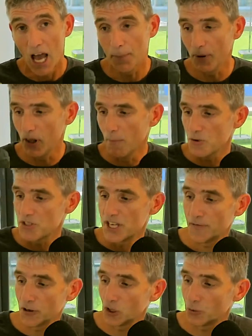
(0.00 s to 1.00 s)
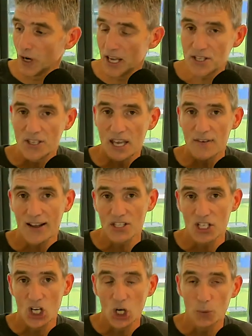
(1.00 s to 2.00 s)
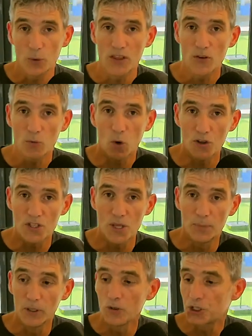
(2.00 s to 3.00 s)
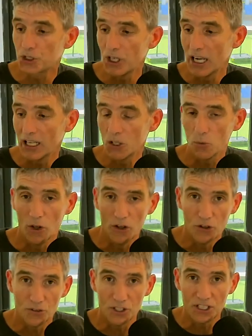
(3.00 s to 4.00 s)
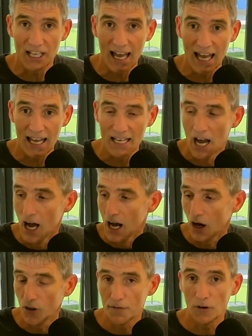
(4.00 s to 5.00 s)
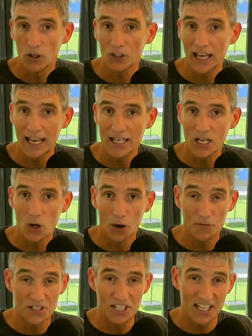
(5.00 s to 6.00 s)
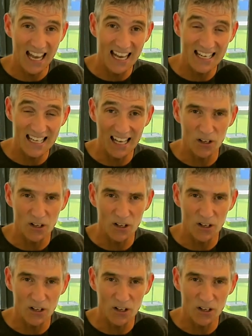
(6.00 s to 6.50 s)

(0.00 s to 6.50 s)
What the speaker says: but the most difficult race they've had to cope with was the Blue Trail 100K on the volcano of Teide